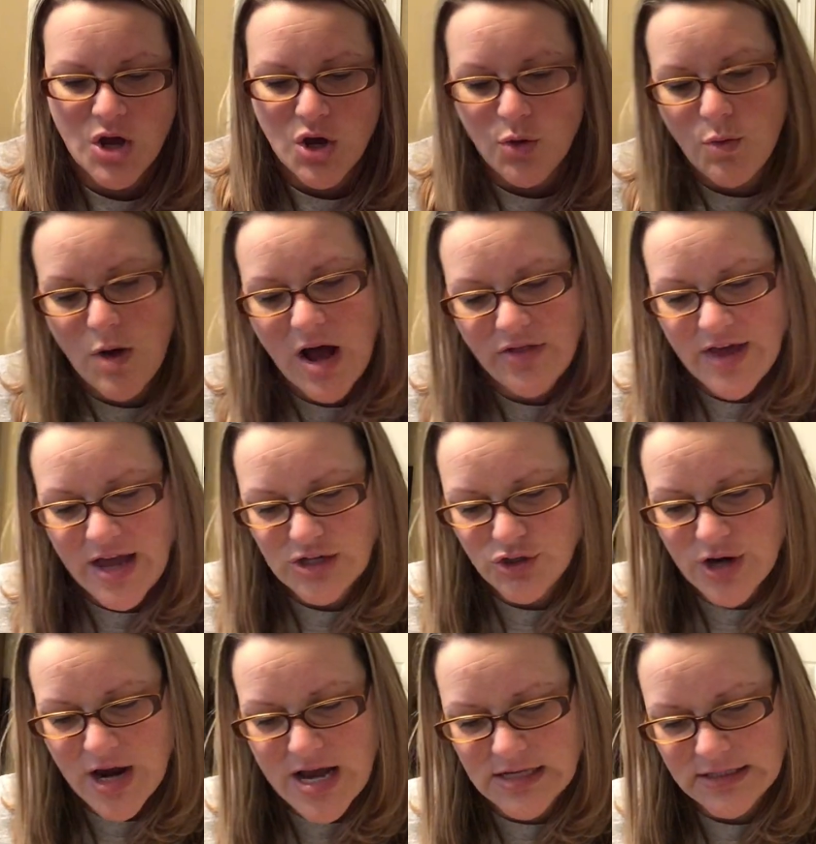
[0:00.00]
While they
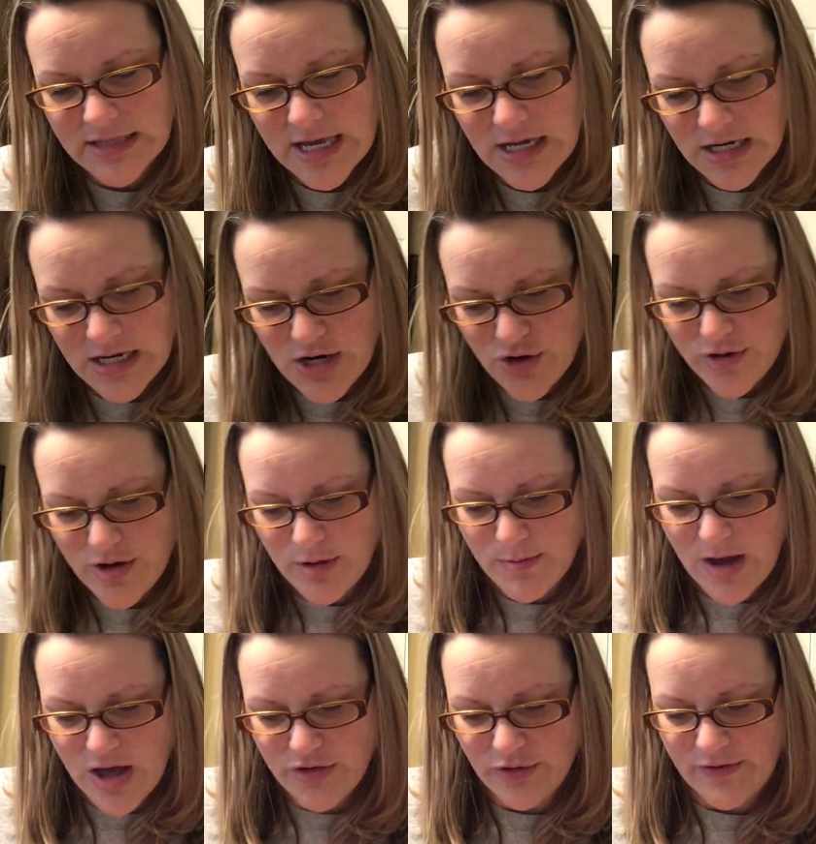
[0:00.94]
dressed, they could hear their
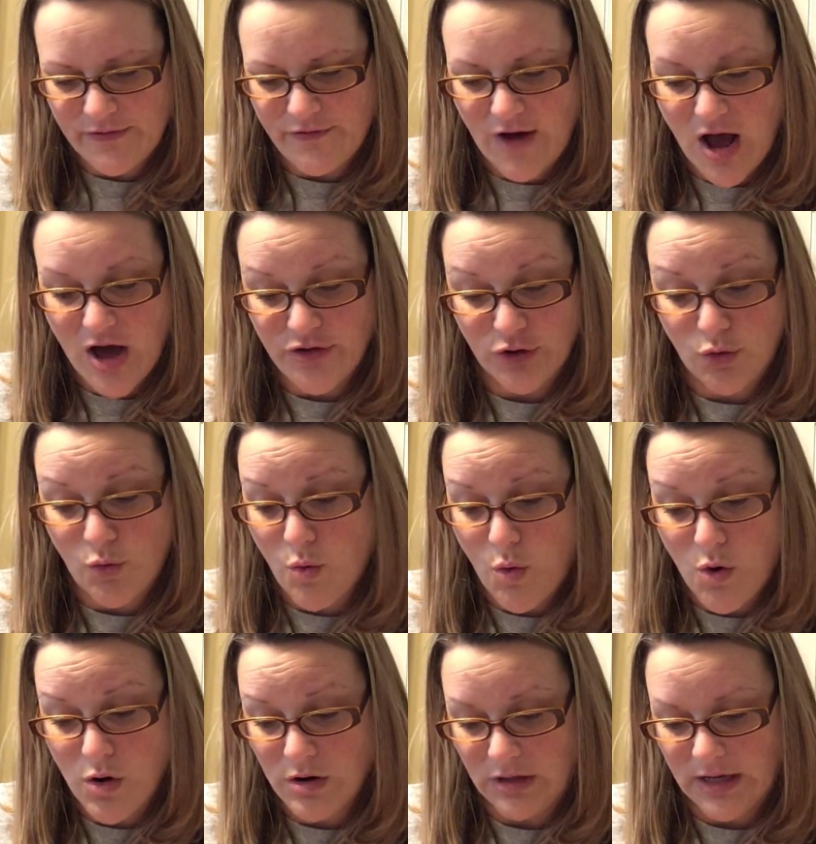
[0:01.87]
mother and father
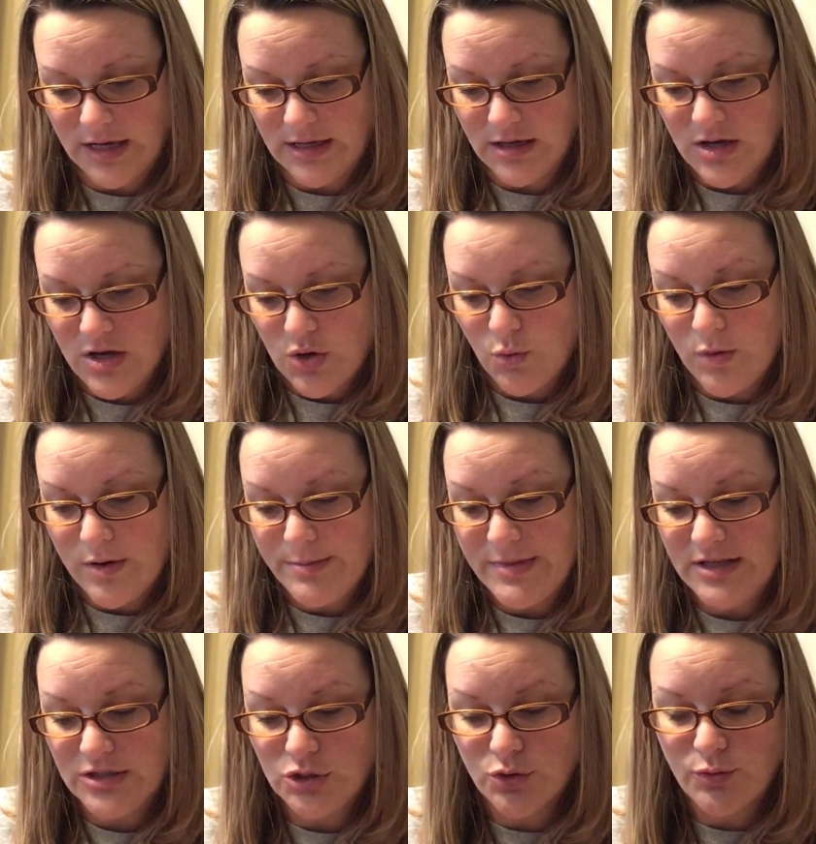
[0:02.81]
quarreling. When
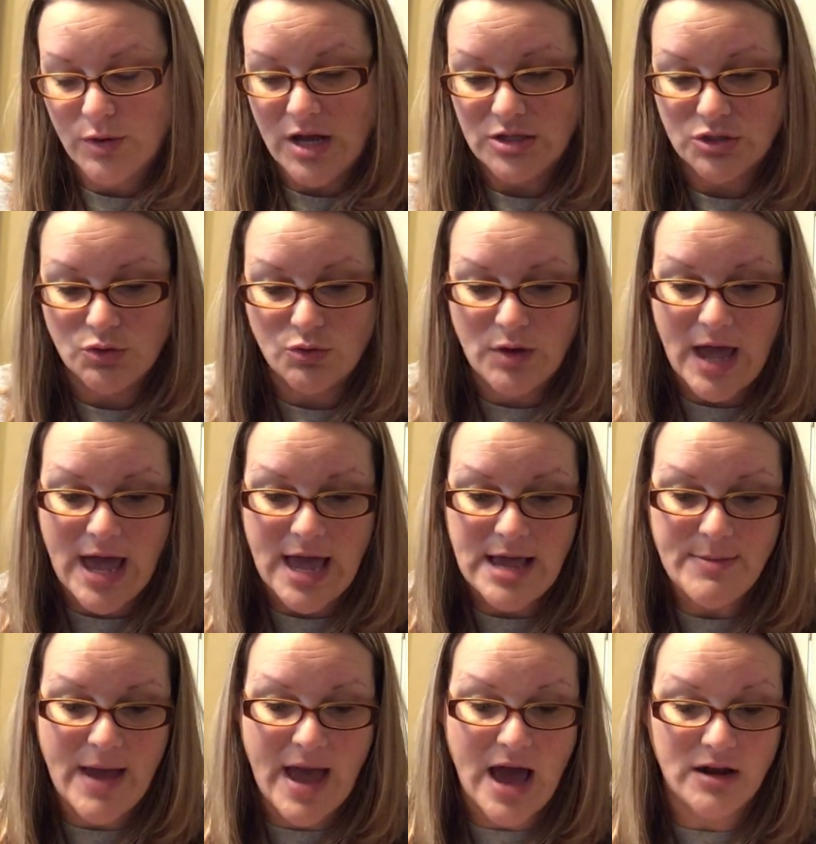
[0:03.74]
Mr. Russell
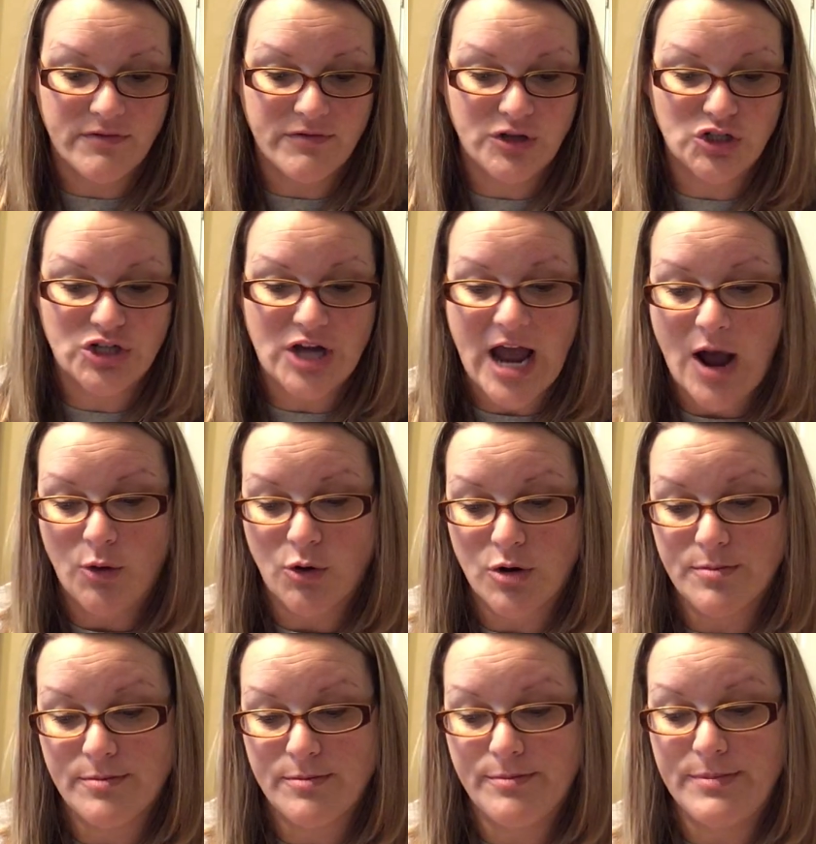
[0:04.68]
came out of the
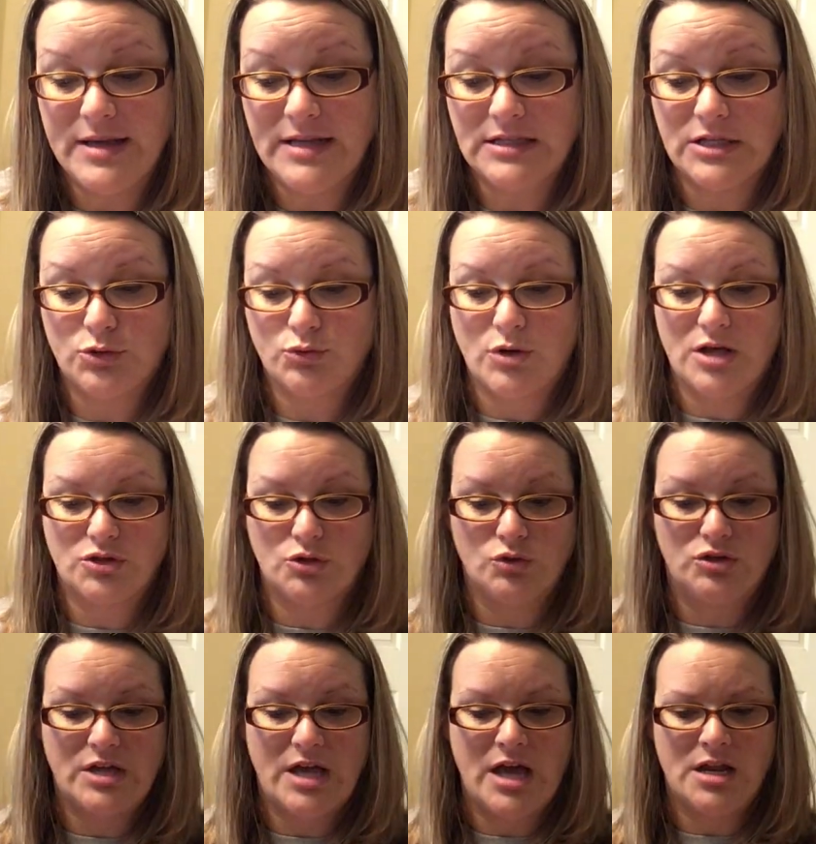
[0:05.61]
shower, Mrs.
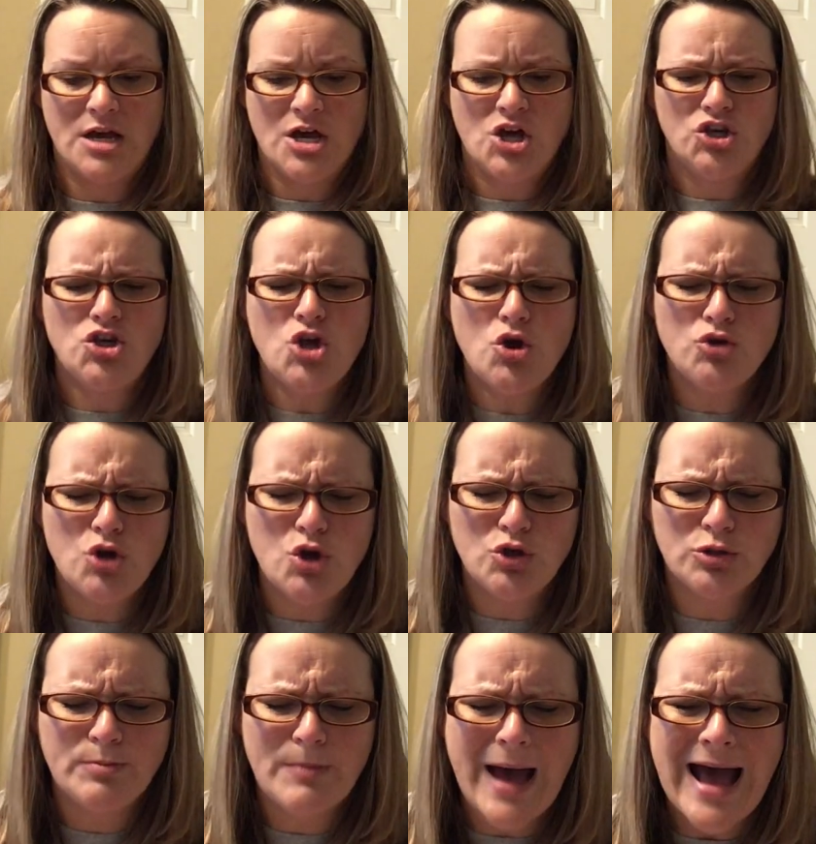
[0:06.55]
Russell said, "You
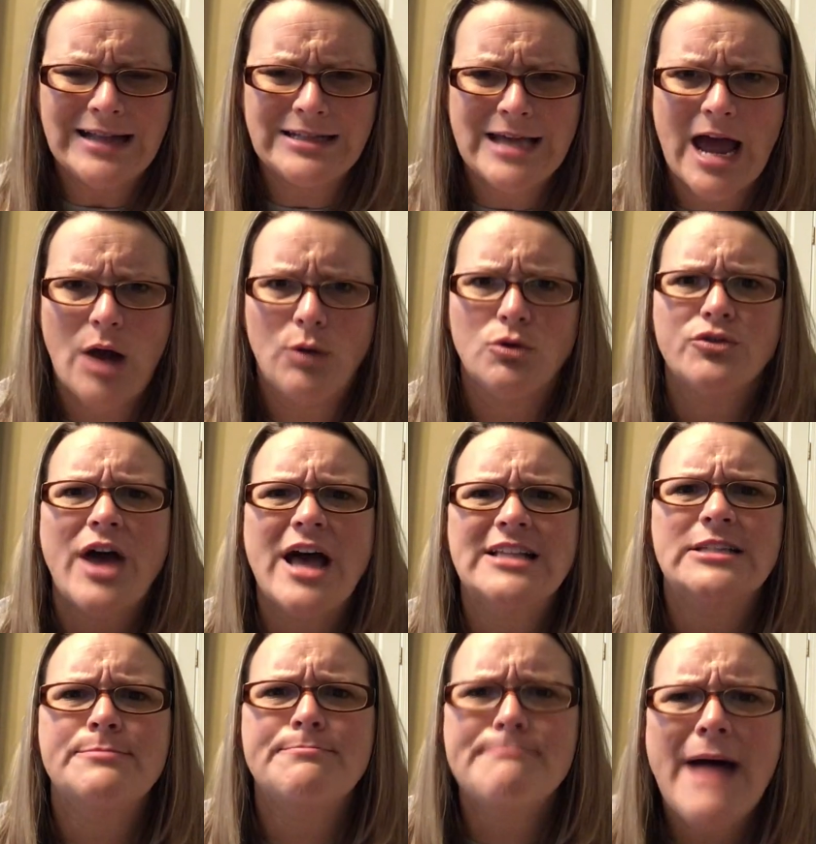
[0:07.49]
used my towel.
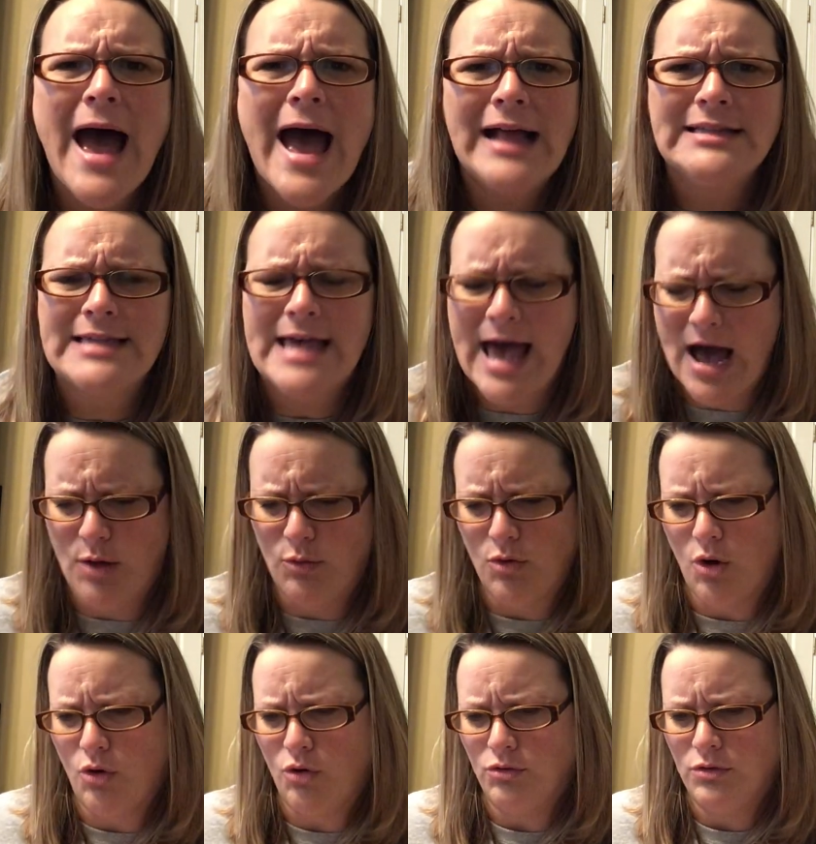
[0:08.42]
That's my
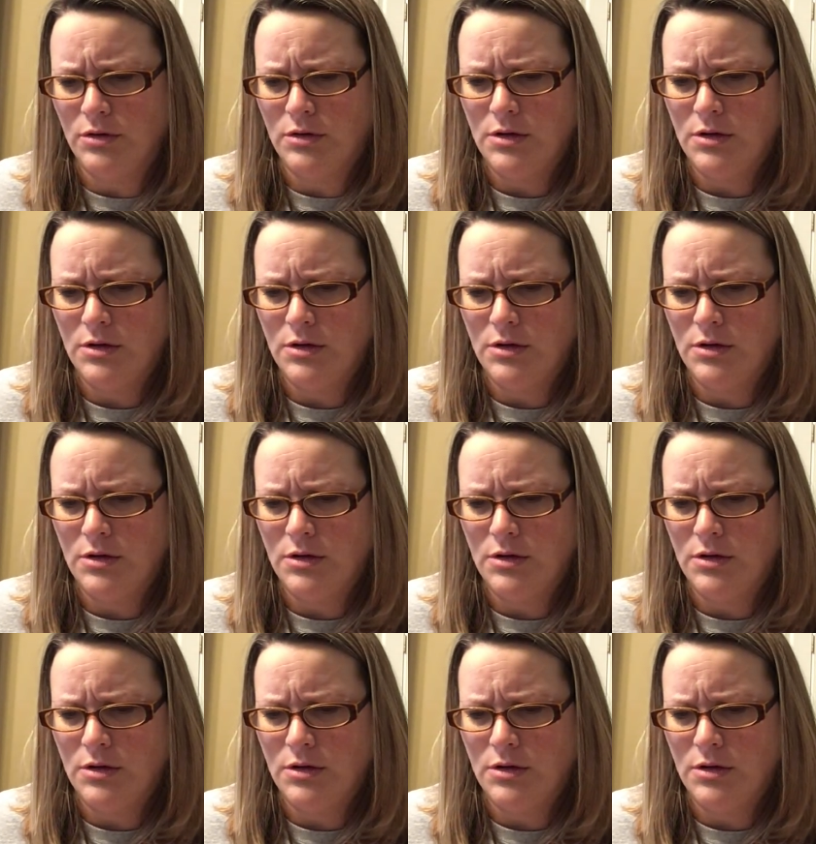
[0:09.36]
towel."